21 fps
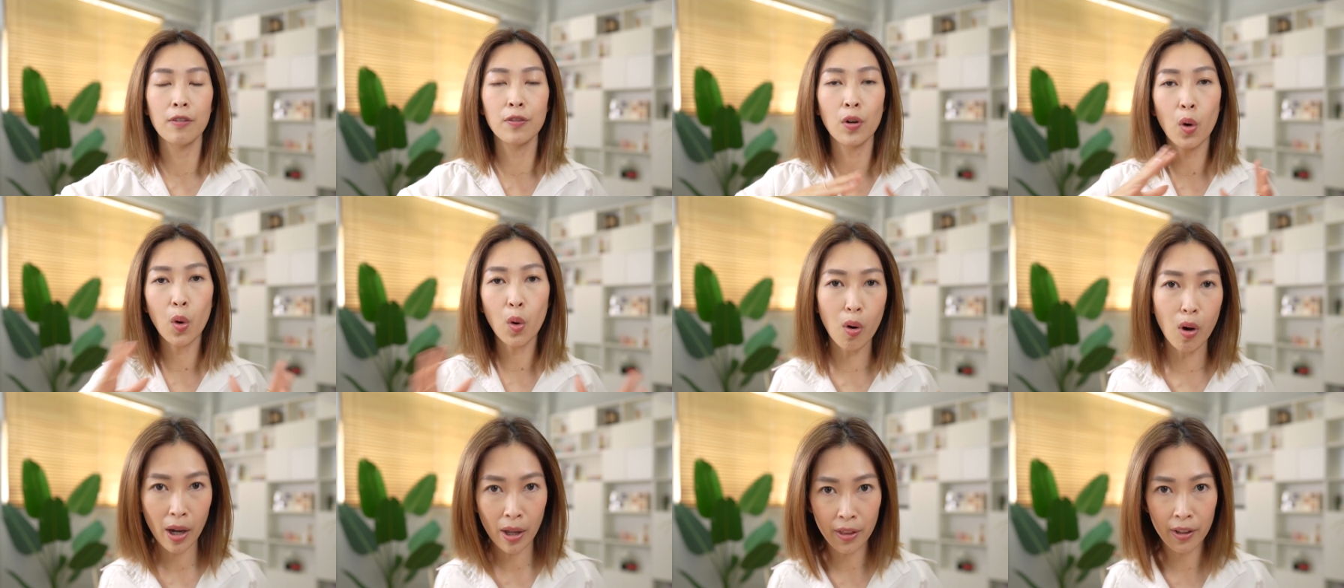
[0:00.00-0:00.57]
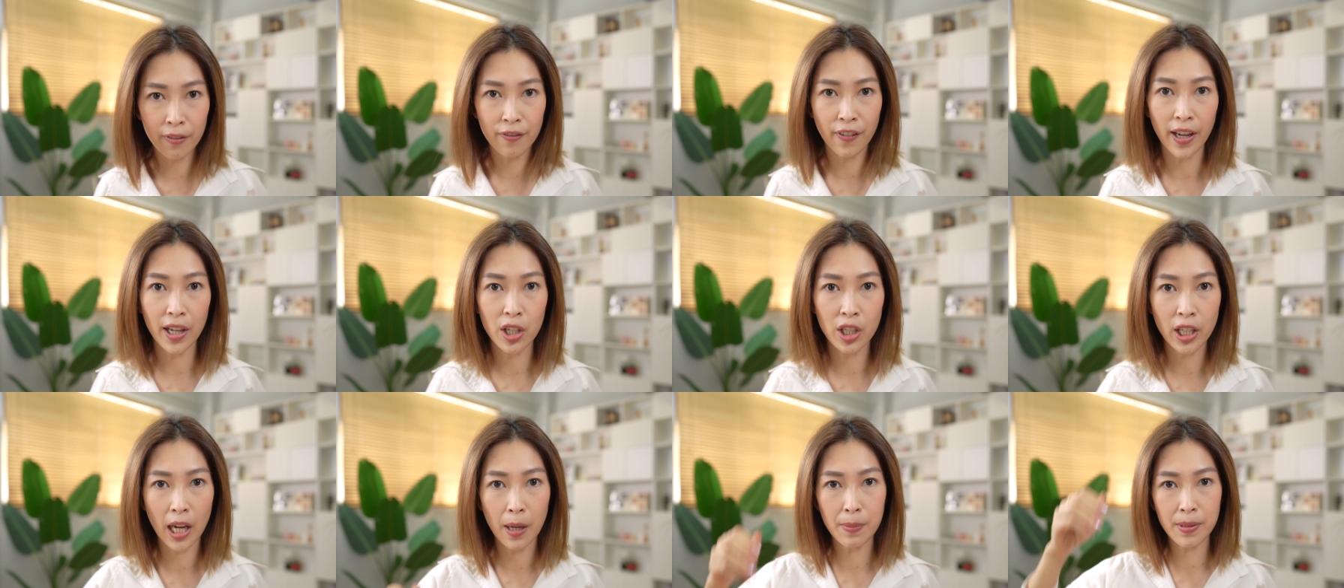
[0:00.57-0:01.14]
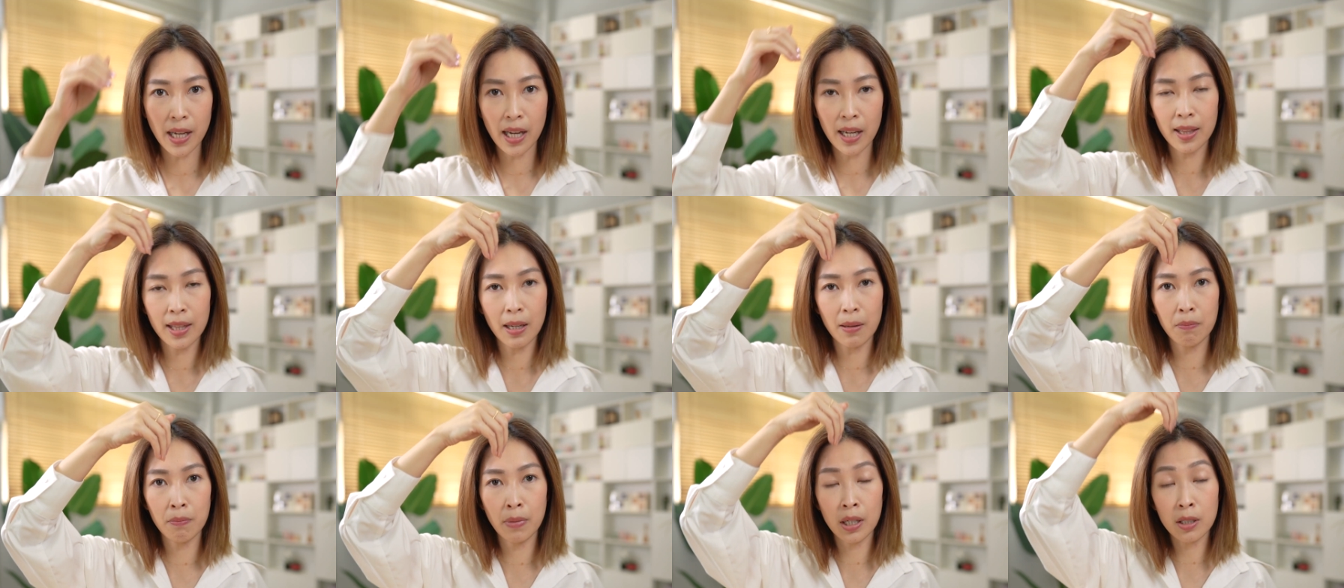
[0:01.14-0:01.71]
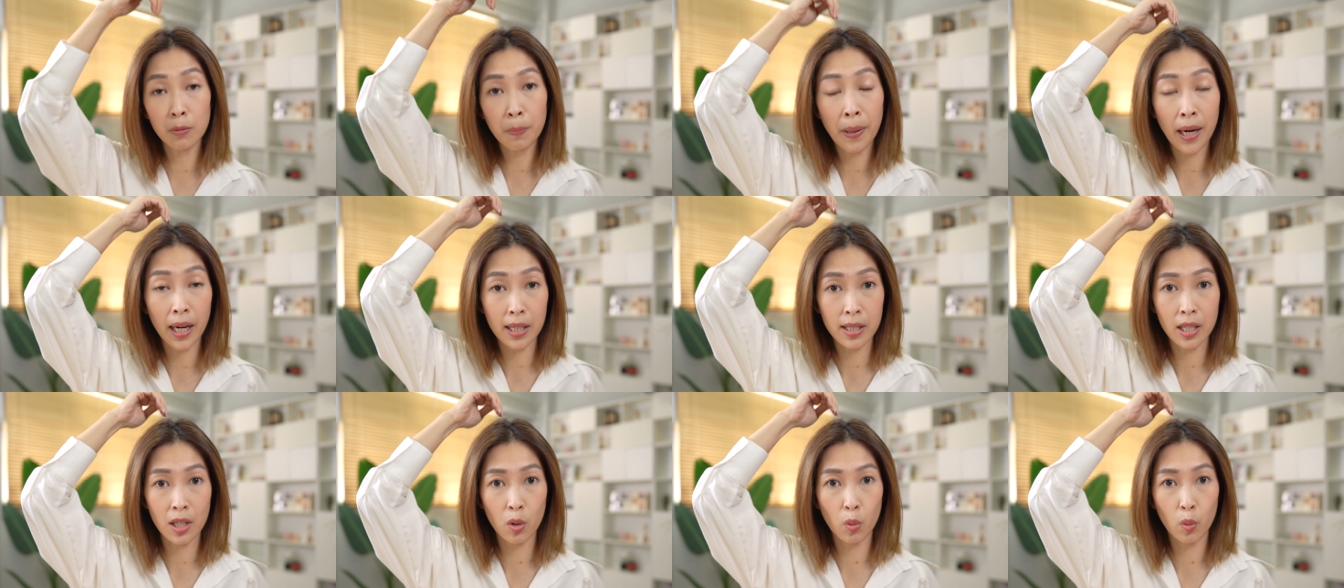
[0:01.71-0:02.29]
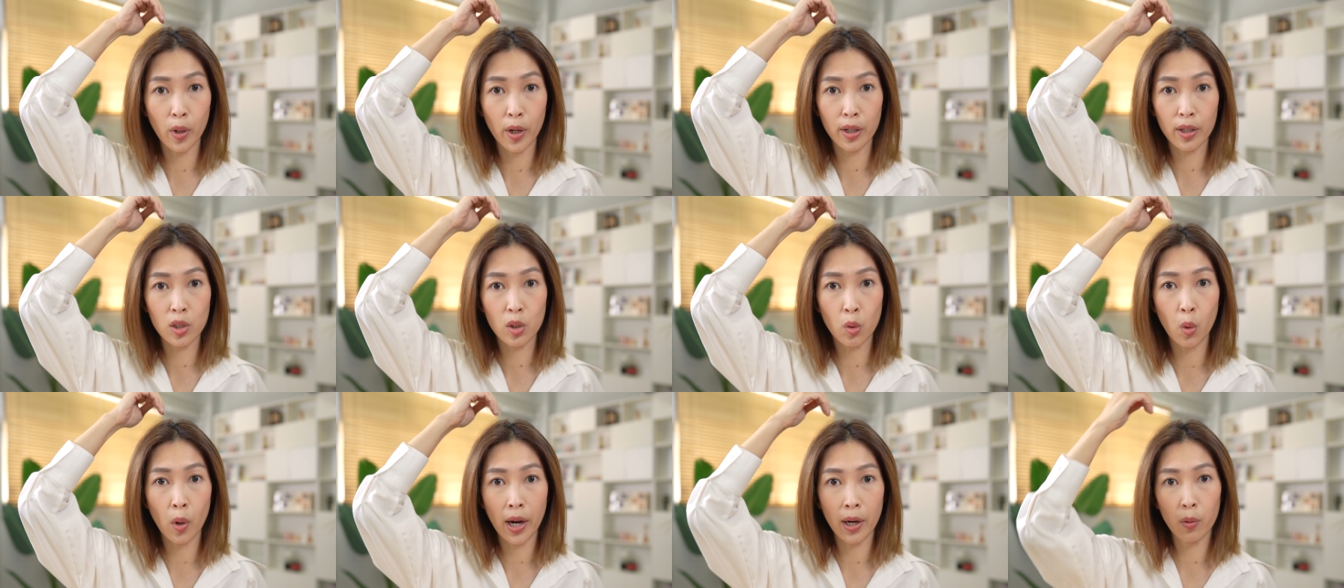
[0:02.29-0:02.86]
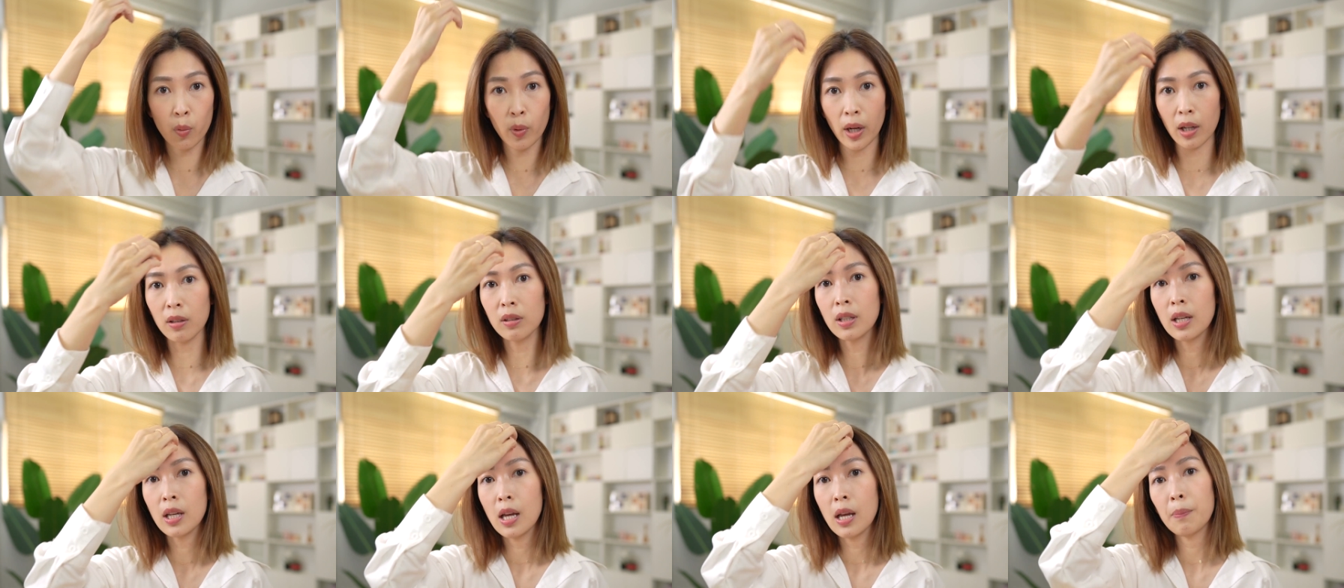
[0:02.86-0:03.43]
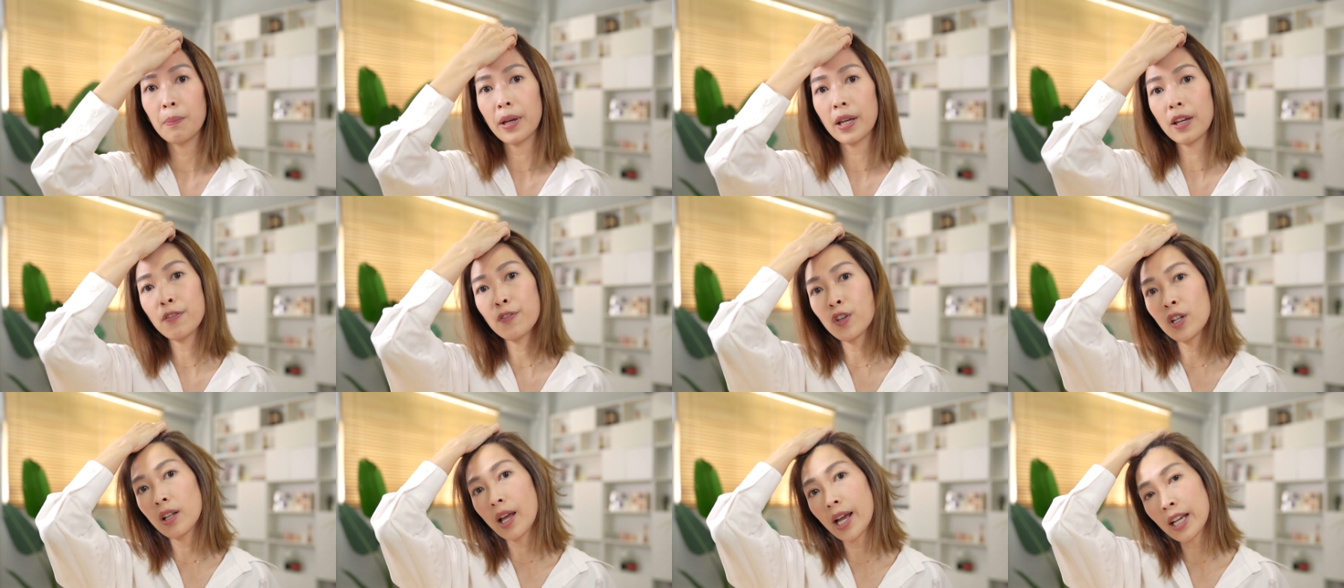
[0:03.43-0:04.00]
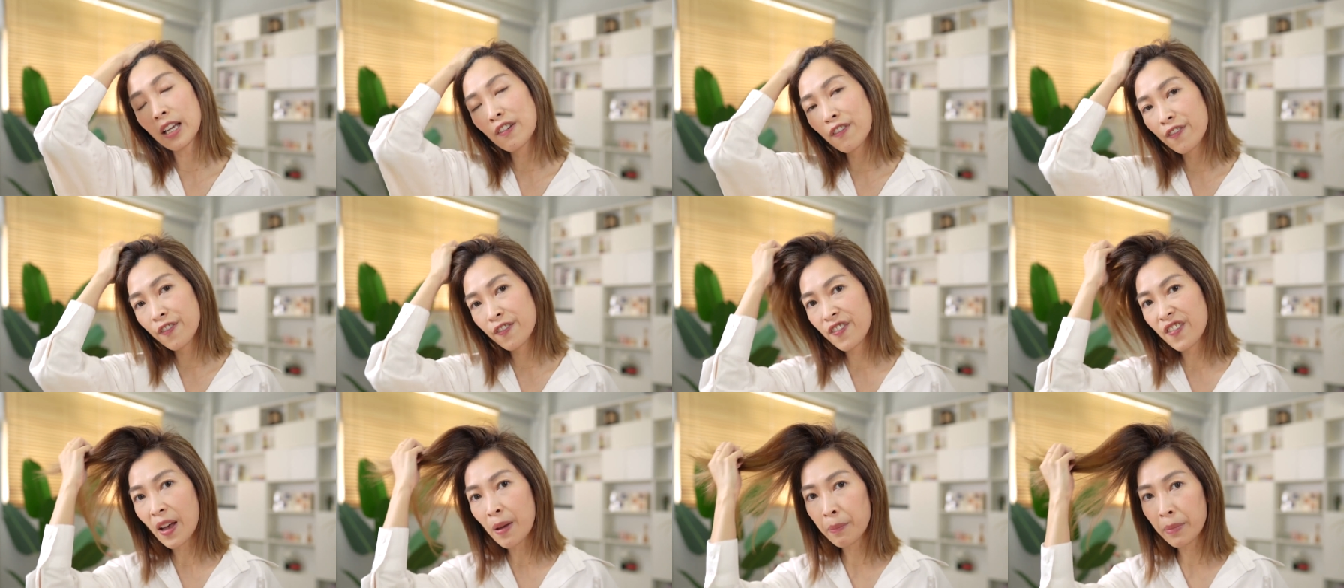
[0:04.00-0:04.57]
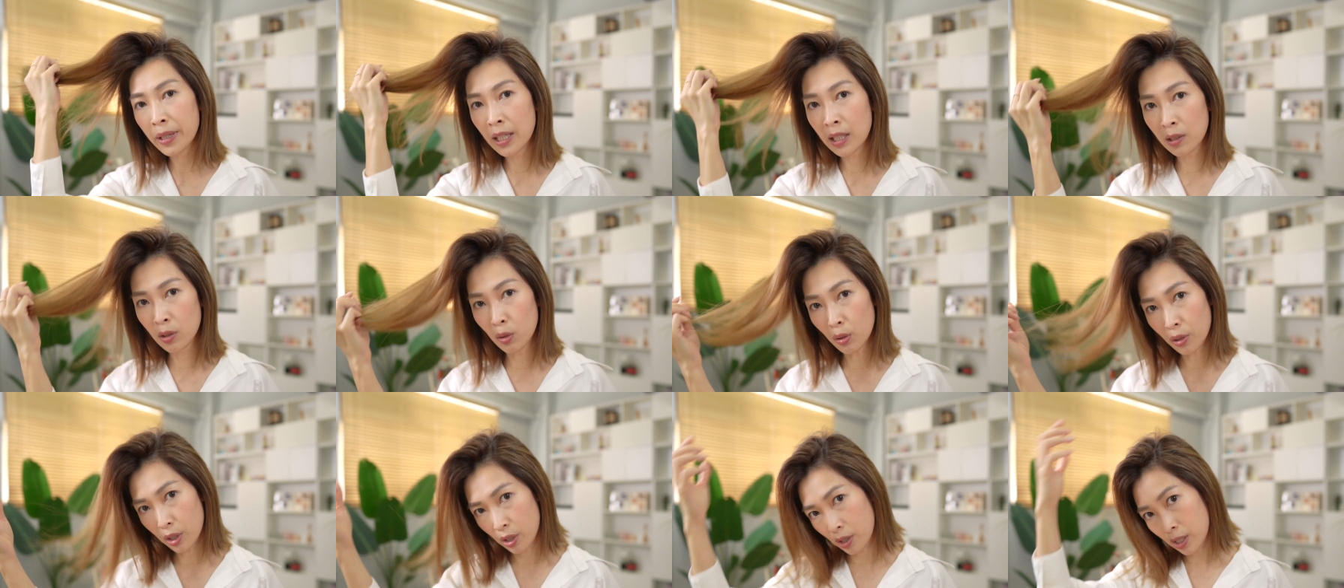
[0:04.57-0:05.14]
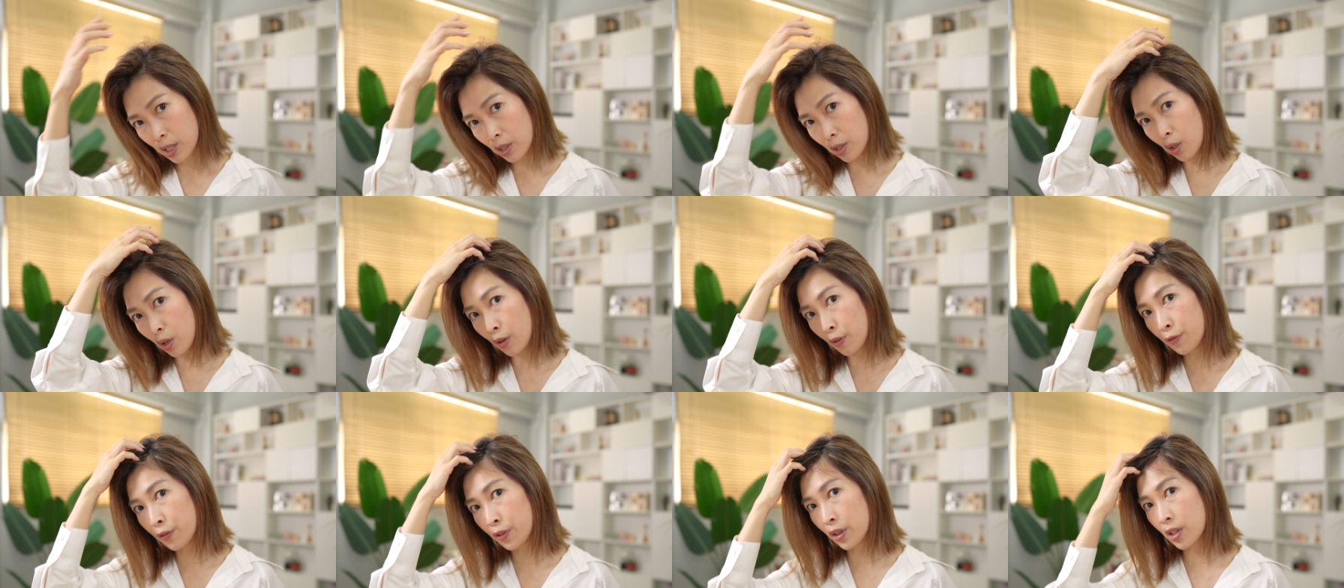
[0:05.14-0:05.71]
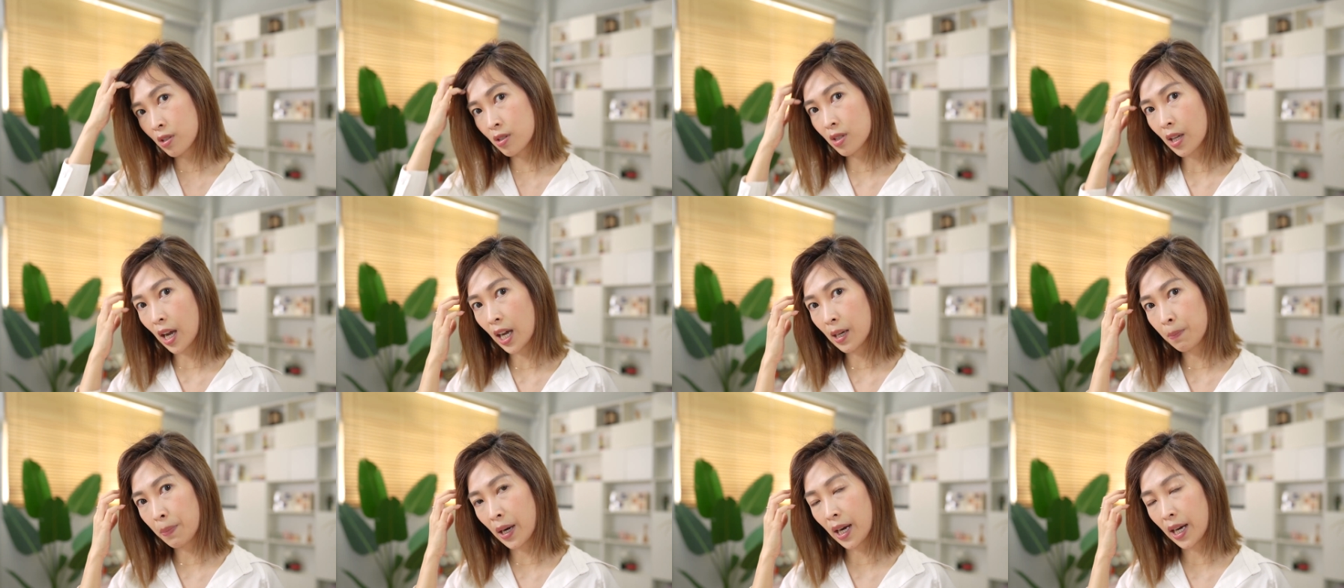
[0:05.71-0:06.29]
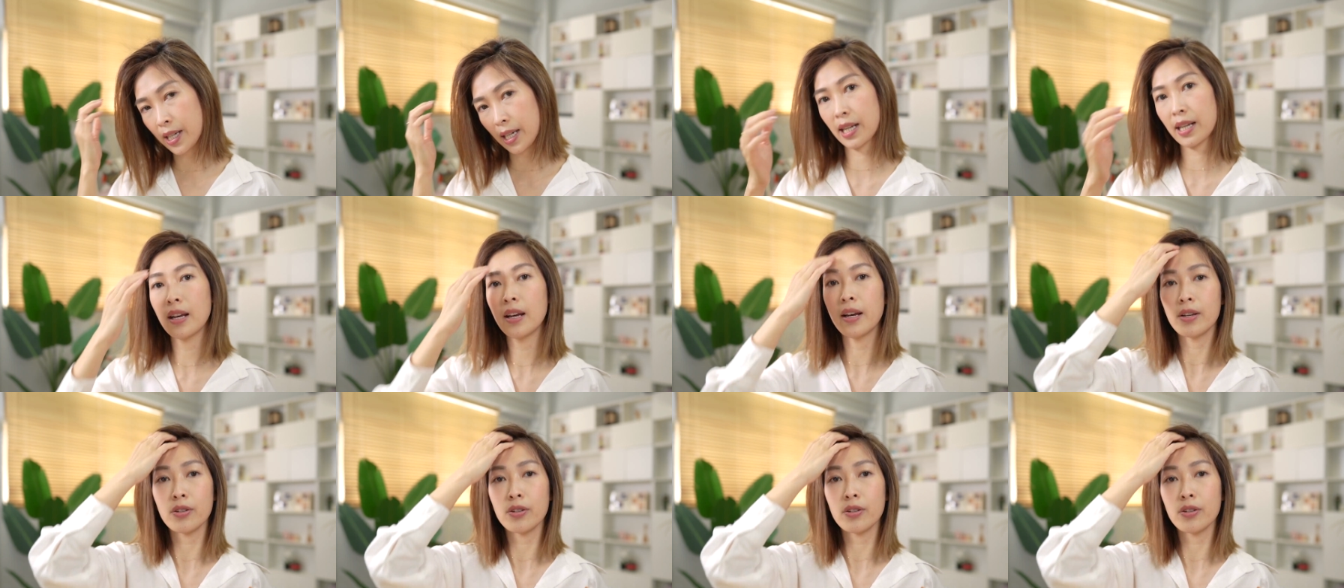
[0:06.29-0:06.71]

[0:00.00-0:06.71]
For all other face shapes, I think middle parting works quite well. But if you like a feminine look, you can go for the side parting.